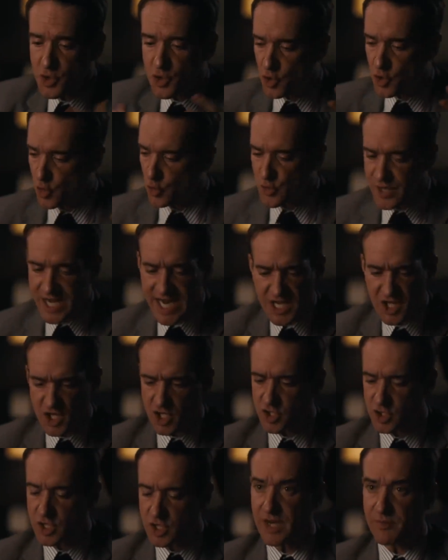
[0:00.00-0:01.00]
And you create
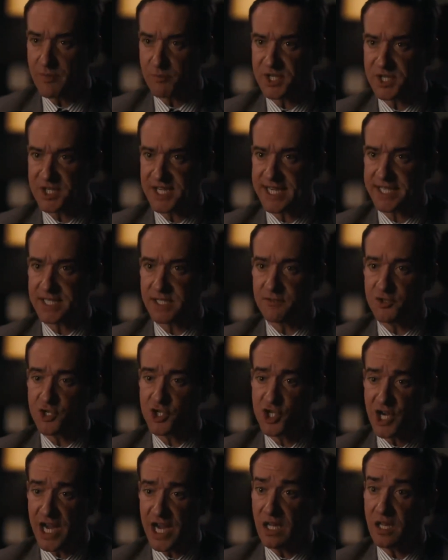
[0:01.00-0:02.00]
this kind of protective
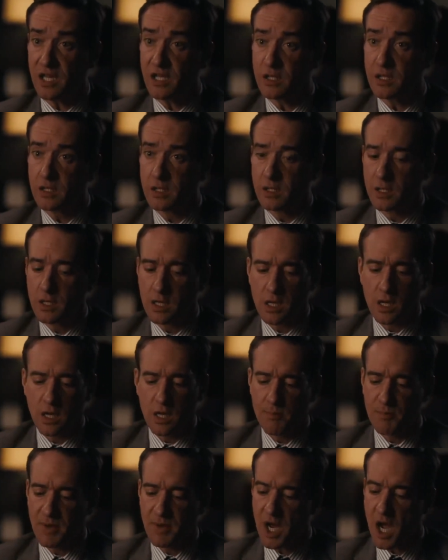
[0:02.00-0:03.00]
shell.
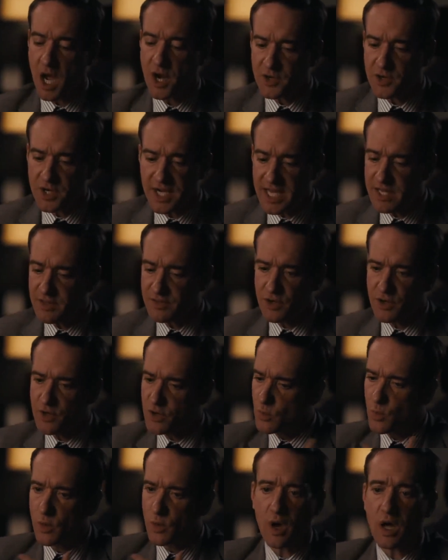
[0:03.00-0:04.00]
But underneath, you
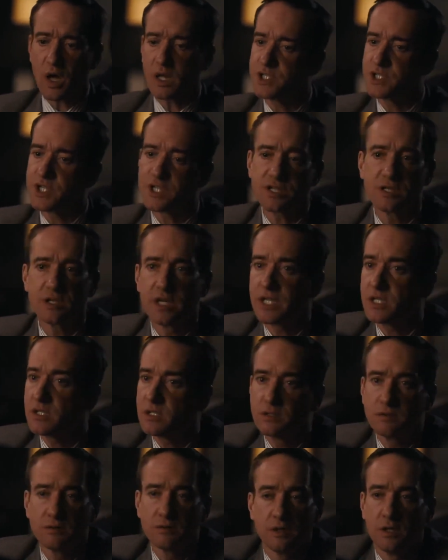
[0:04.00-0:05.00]
know, we're all just
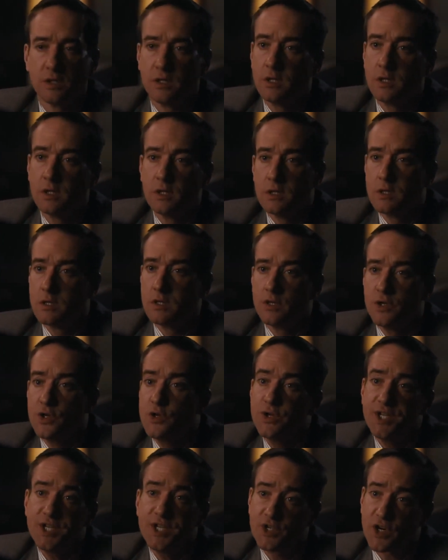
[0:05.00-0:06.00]
little
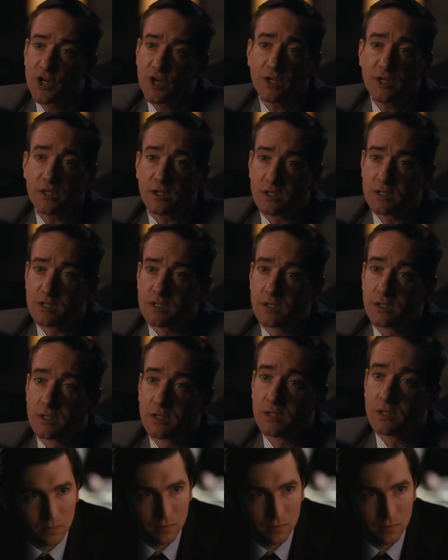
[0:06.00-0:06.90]
nudie turtles.